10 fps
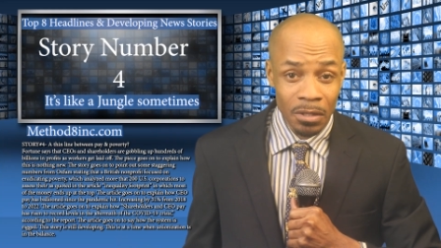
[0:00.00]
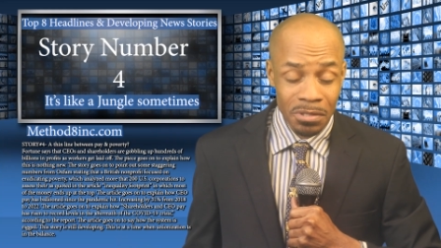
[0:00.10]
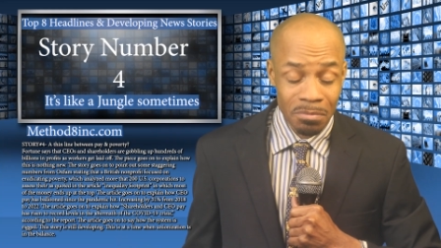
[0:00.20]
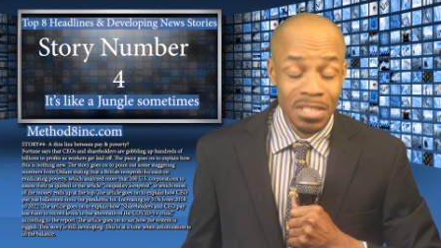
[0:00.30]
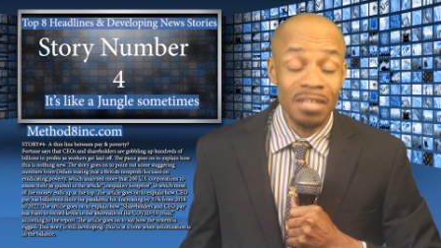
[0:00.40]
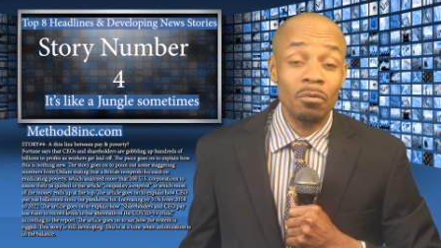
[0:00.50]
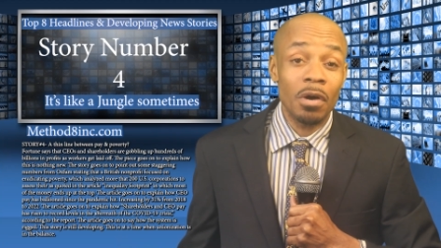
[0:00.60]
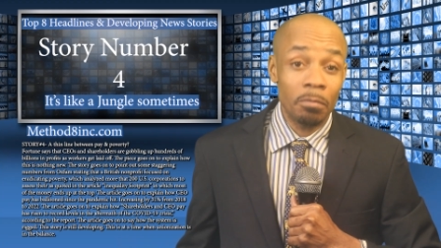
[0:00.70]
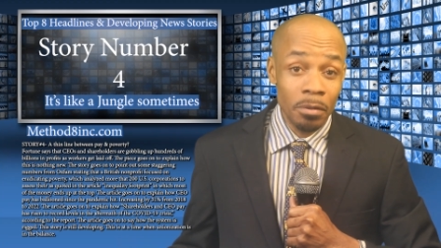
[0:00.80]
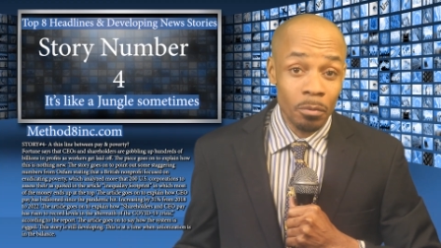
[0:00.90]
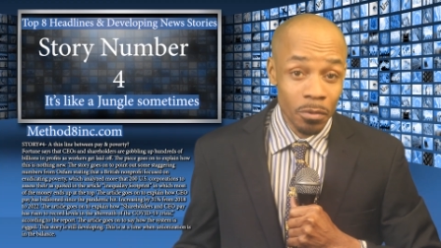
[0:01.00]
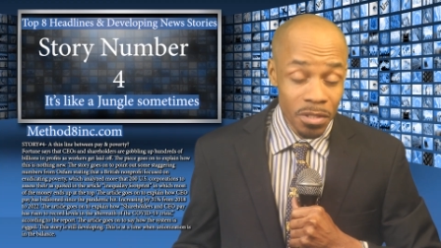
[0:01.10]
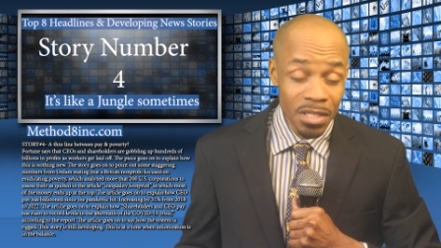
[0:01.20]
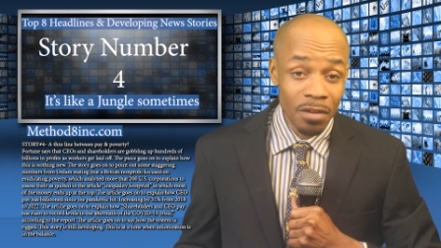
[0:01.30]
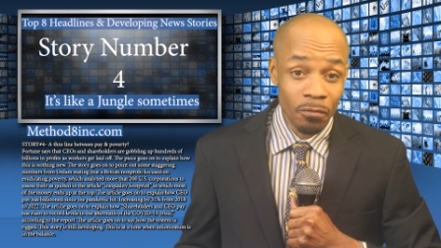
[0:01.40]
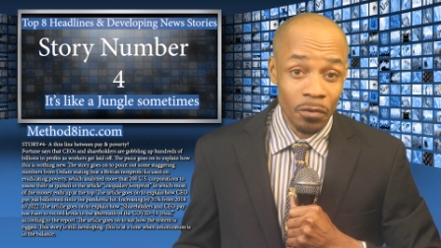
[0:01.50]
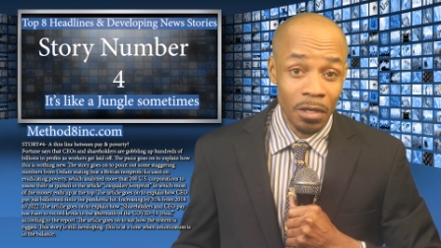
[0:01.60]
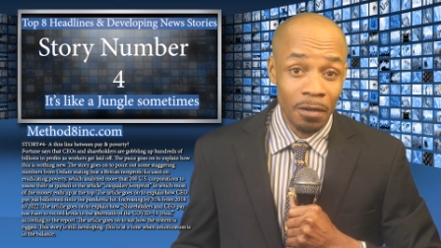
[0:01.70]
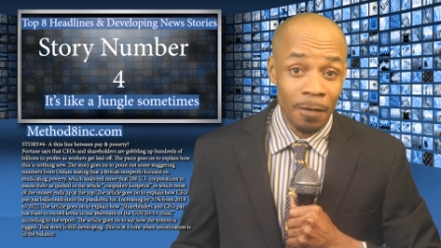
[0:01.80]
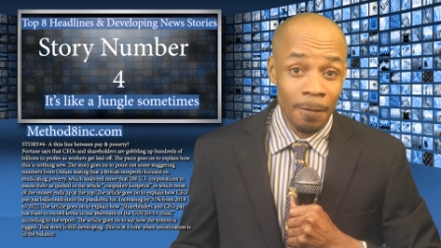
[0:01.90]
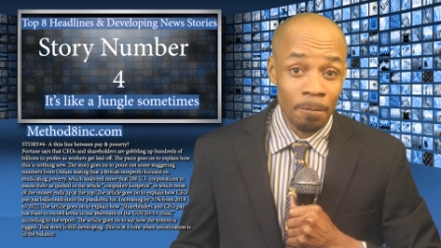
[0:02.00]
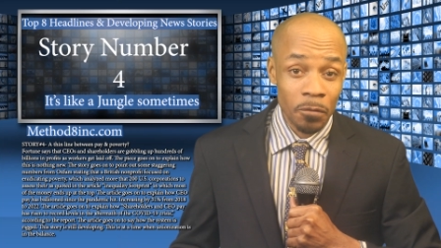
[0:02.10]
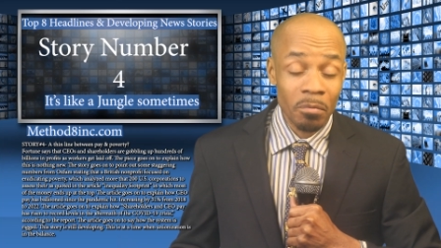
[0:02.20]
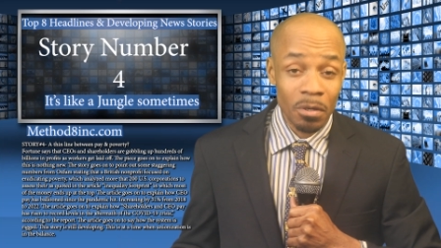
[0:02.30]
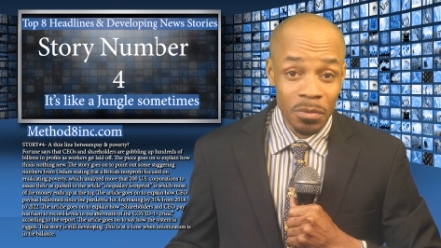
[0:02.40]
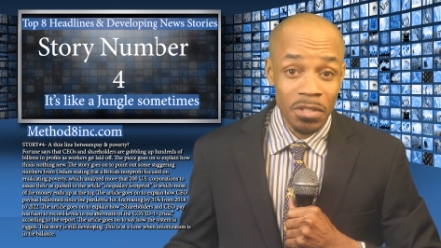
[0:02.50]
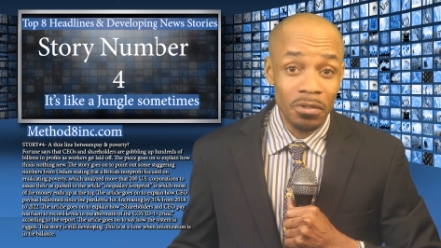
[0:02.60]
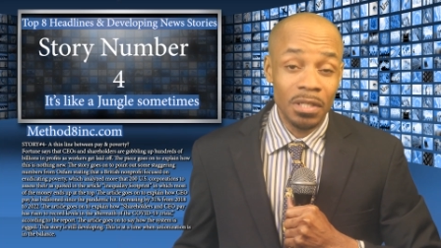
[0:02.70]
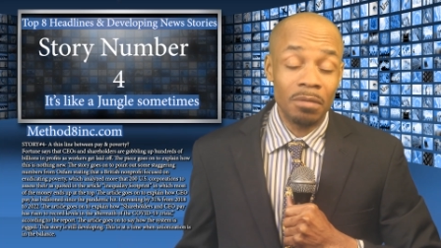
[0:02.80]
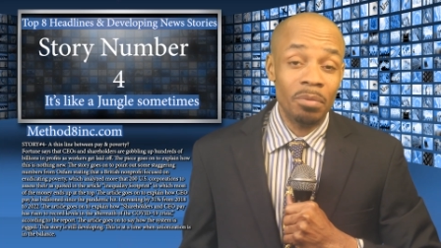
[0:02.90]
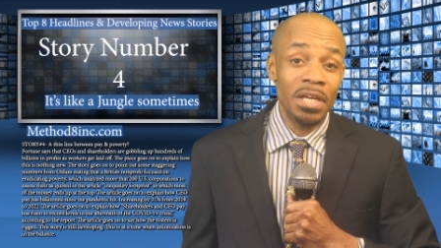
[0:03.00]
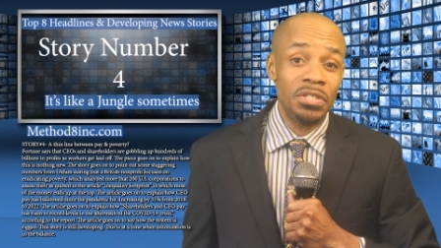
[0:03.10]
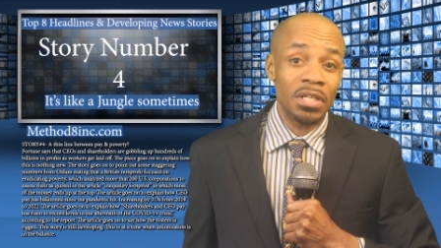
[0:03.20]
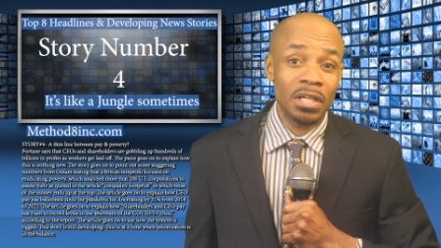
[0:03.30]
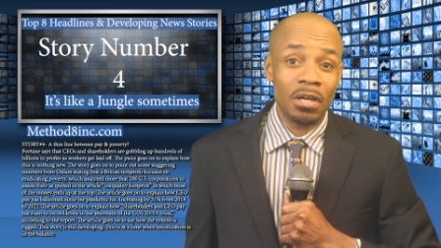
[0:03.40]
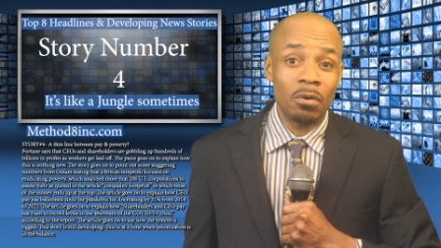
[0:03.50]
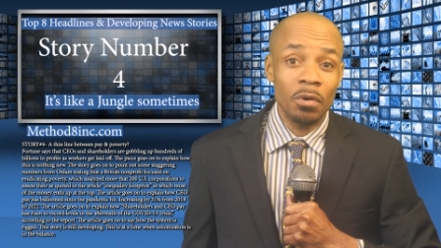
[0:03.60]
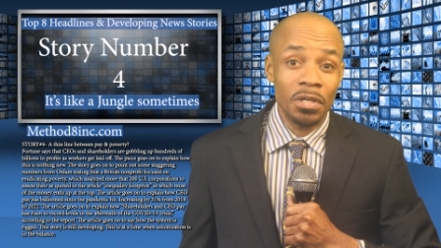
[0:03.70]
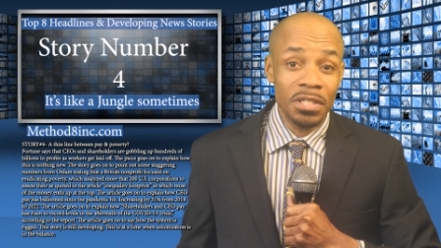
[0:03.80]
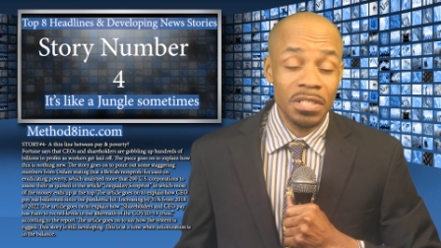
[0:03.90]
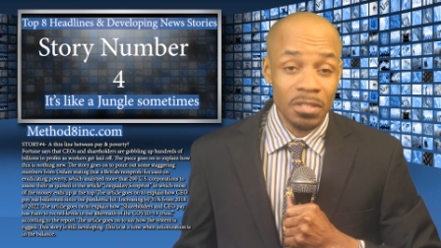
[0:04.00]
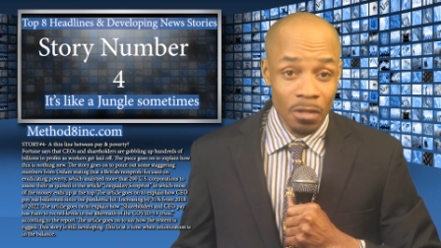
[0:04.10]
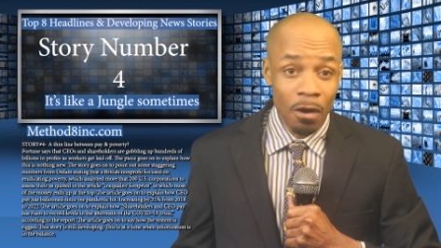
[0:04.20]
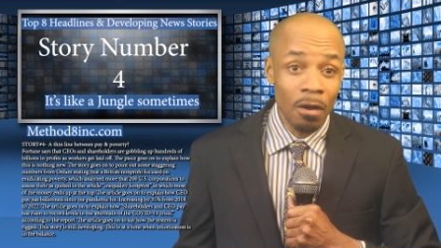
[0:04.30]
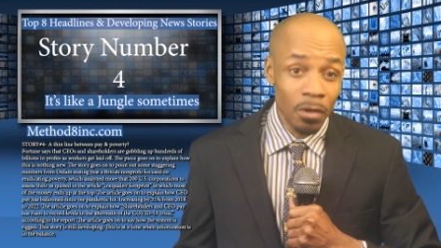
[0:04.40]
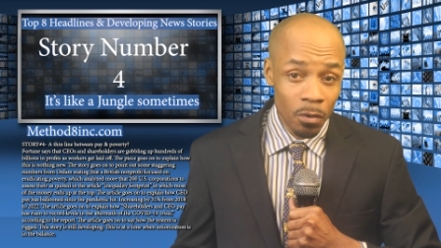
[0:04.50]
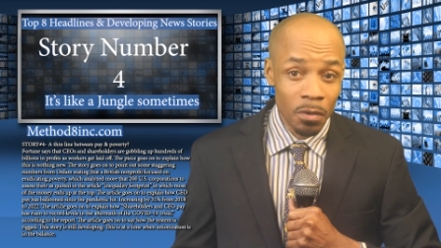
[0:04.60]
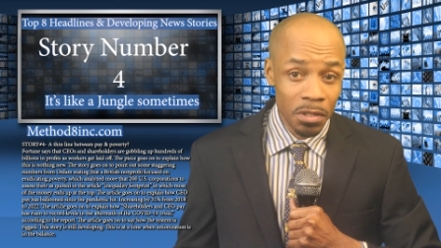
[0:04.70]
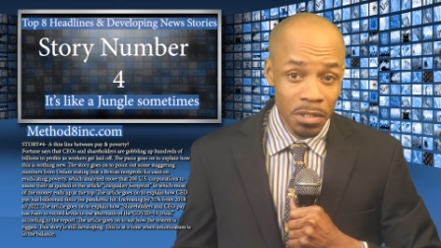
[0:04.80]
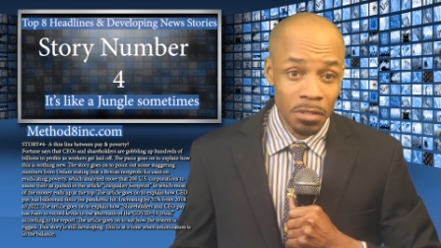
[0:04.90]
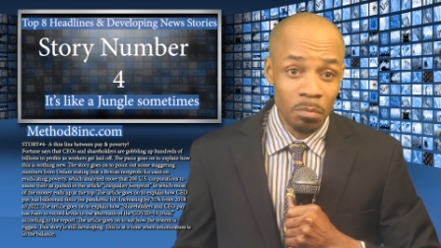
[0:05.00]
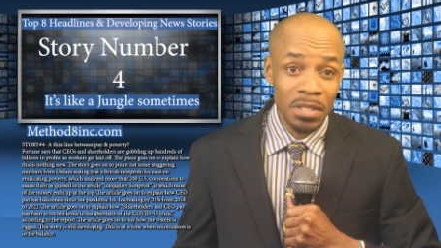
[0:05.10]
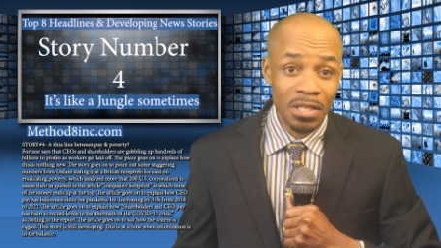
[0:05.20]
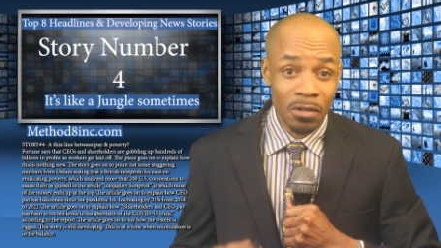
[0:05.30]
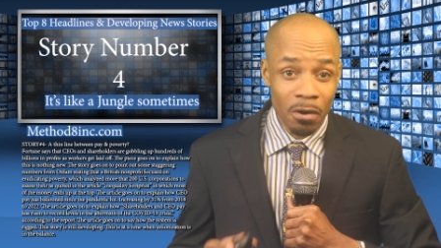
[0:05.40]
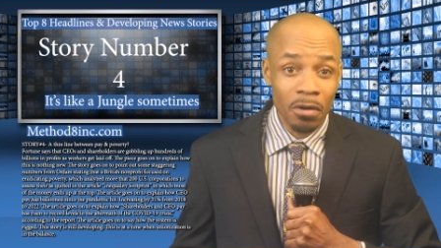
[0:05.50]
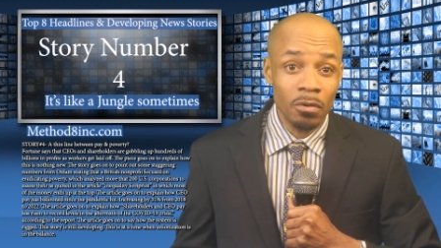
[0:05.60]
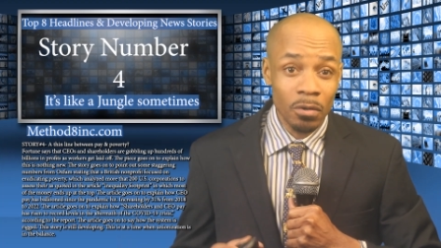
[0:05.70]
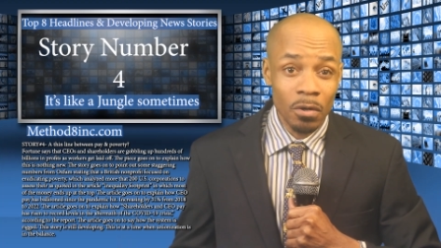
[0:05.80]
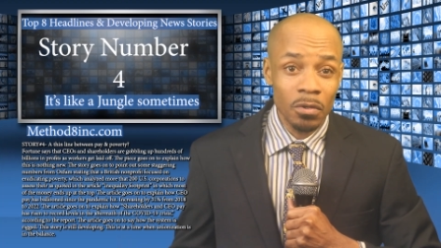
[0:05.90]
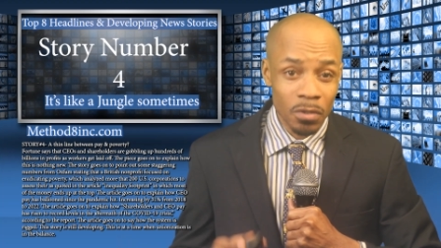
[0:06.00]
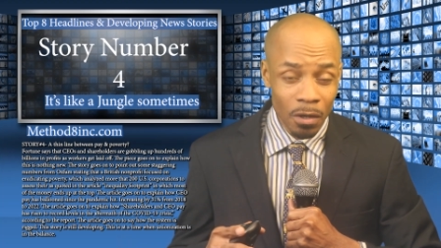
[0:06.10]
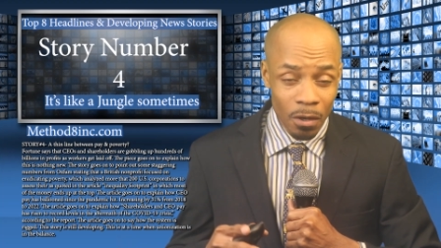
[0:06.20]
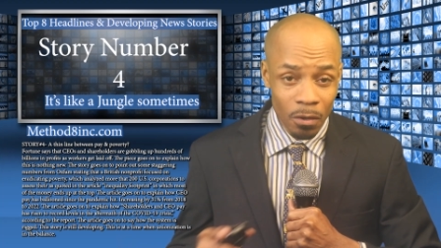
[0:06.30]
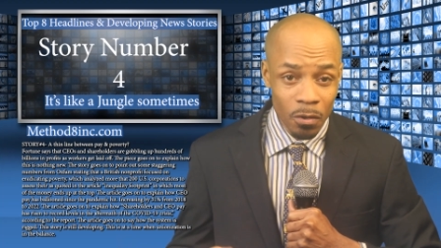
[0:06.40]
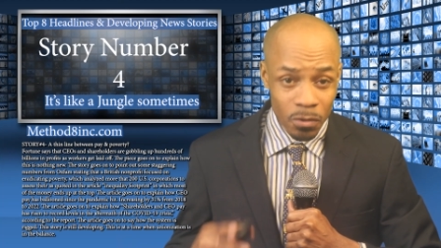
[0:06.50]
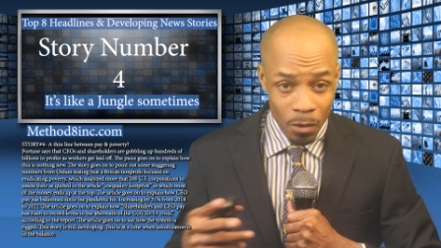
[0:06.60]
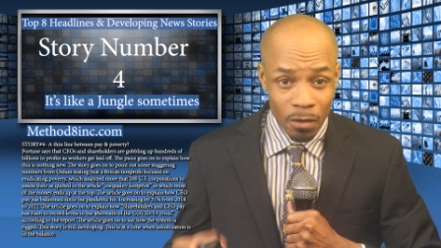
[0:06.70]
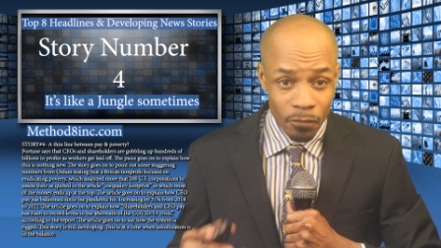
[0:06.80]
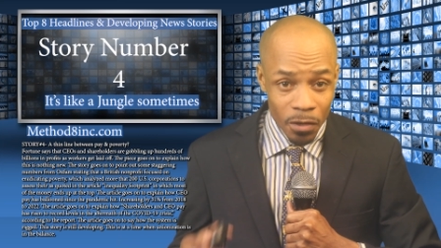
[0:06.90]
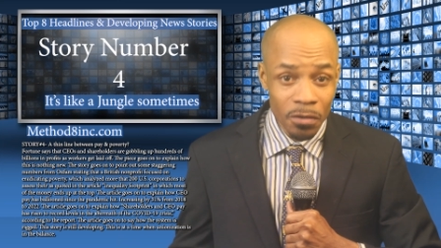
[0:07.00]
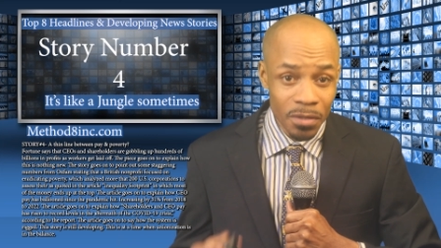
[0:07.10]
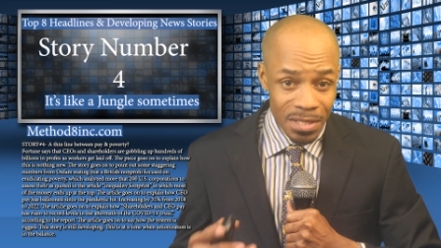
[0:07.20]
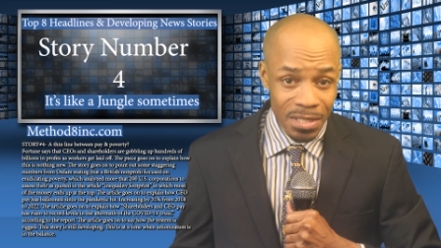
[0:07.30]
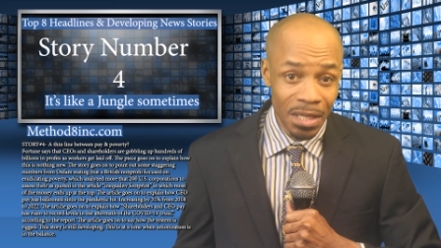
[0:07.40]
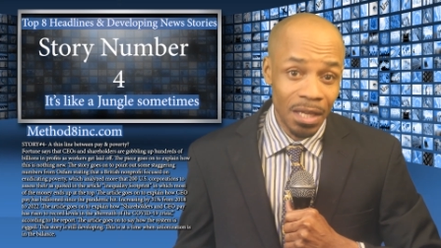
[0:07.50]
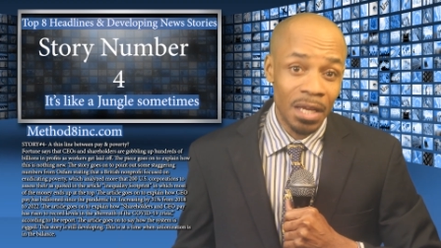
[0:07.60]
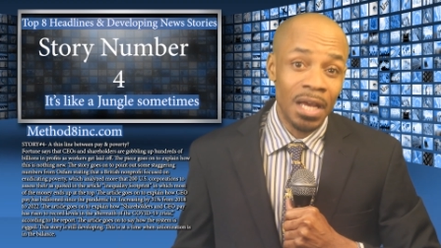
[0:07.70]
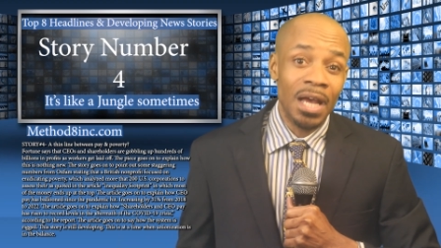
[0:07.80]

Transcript: So it means even while people were suffering somebody was still getting a paycheck. Now, according this is all according to this piece. Now, the article goes uh, goes on further to say